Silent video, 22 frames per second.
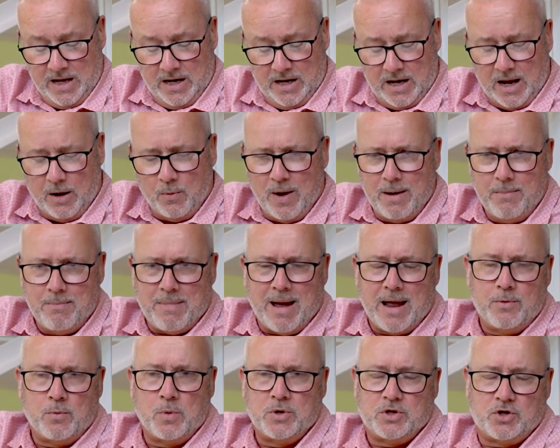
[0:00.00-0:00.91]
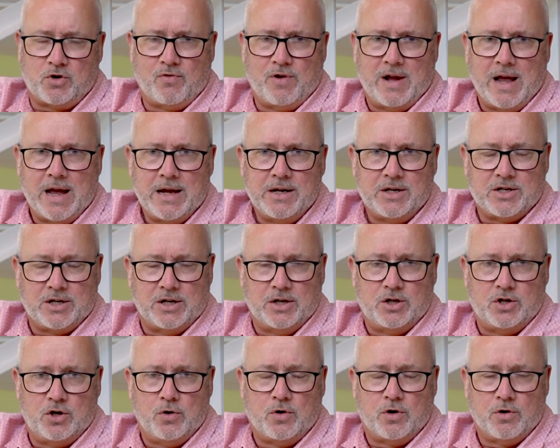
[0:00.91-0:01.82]
Now, when man was
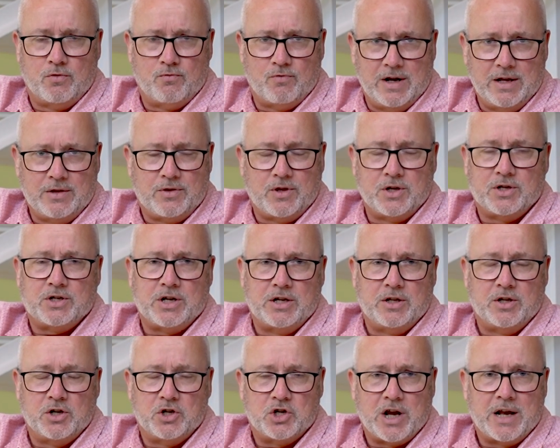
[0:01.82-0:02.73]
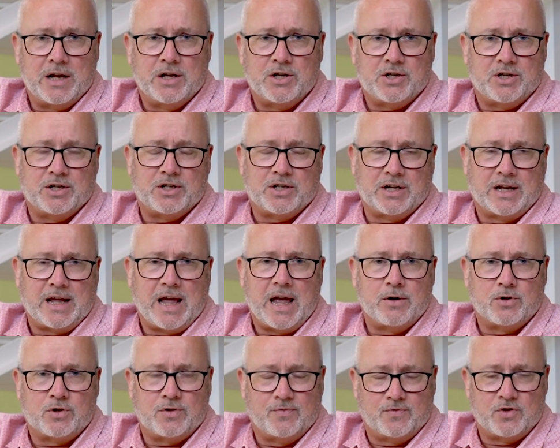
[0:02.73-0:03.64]
created, you can read this in the Genesis
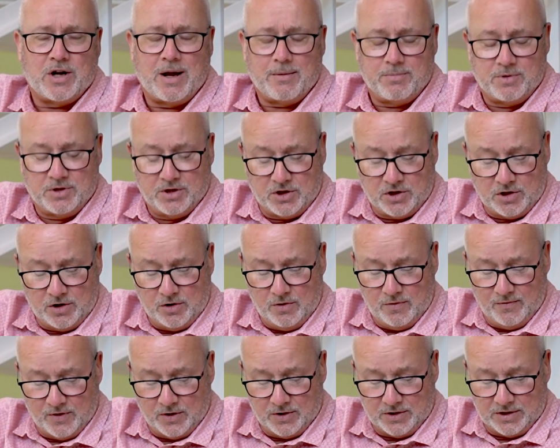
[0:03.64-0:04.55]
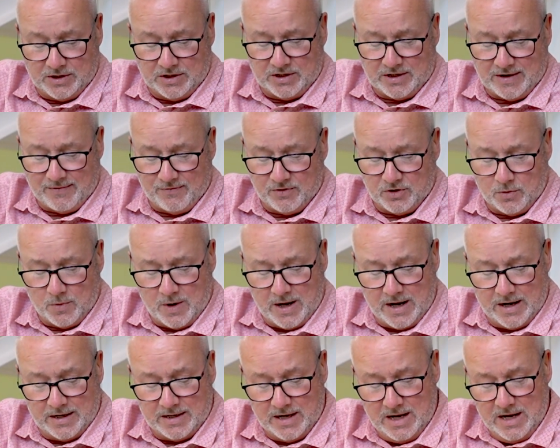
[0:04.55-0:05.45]
account of chapter 2, verses 7 to
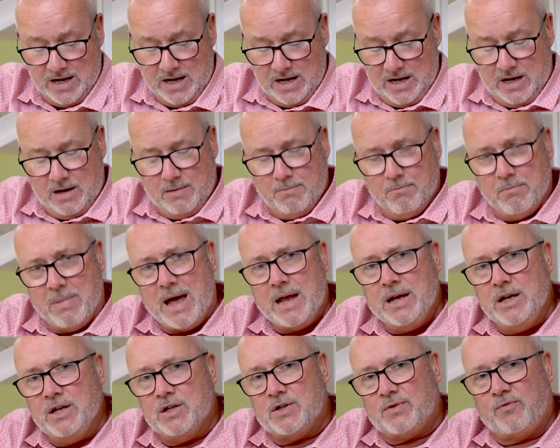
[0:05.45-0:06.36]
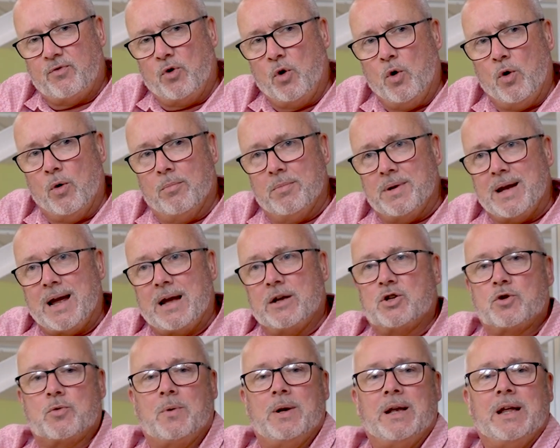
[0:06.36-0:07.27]
8. Man is formed
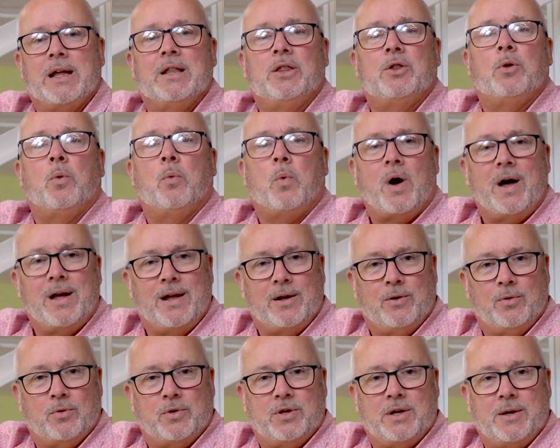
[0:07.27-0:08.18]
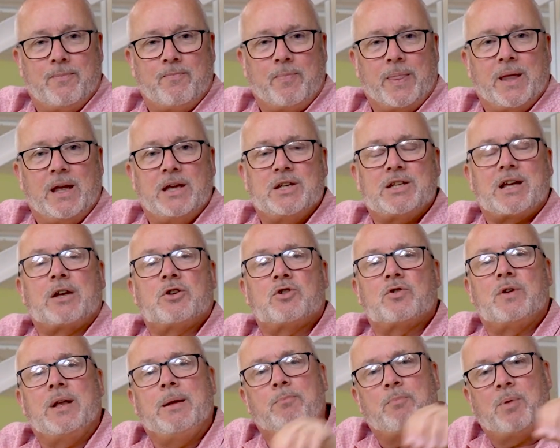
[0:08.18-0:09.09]
actually in the wild. He's
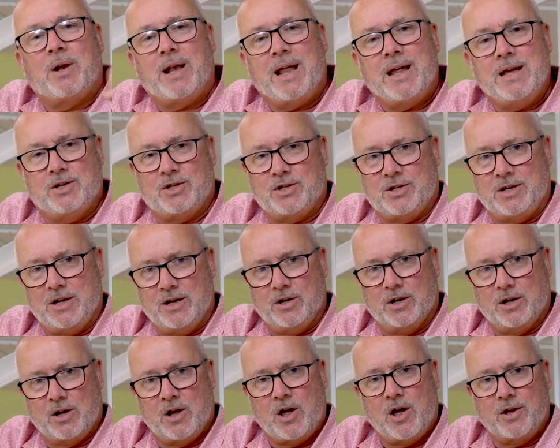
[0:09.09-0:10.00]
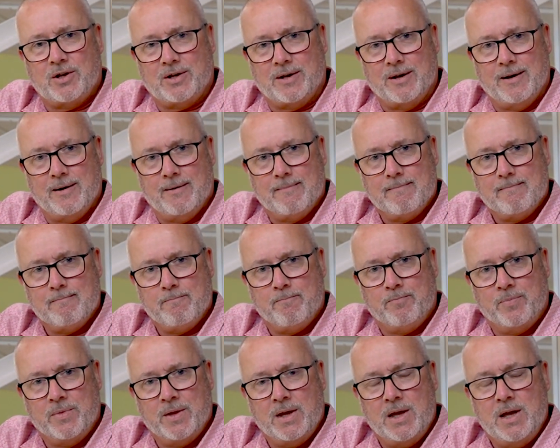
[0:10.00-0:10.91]
actually placed in the garden.
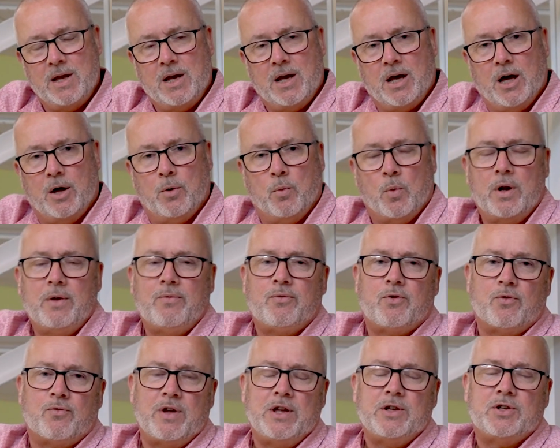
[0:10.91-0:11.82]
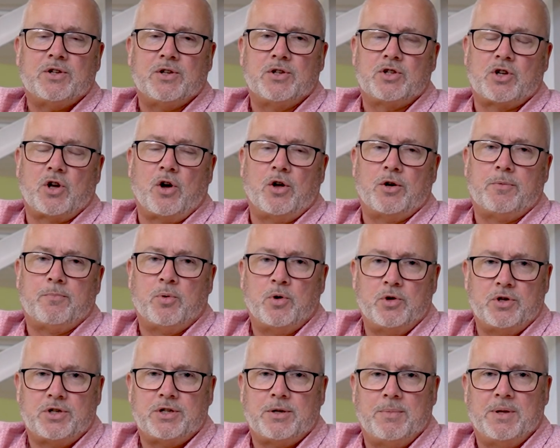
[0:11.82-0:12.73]
And one of the reasons God
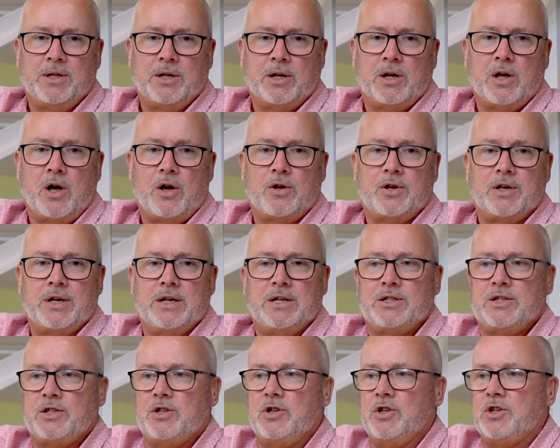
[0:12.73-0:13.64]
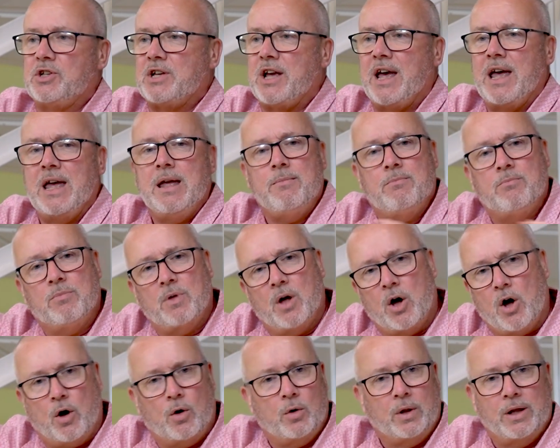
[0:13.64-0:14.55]
puts him in the garden is to tame the
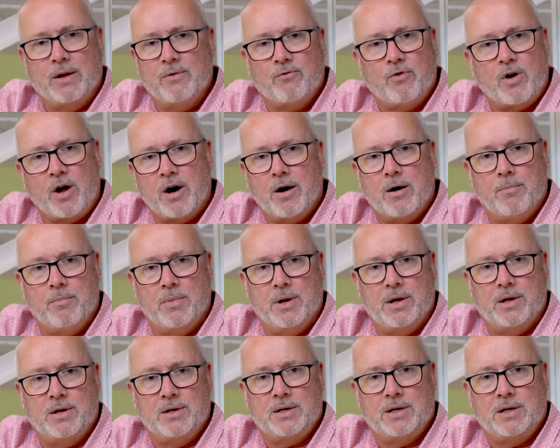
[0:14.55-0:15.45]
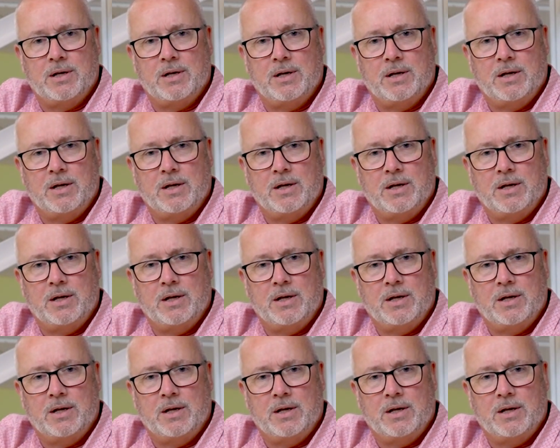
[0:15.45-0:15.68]
whole environment.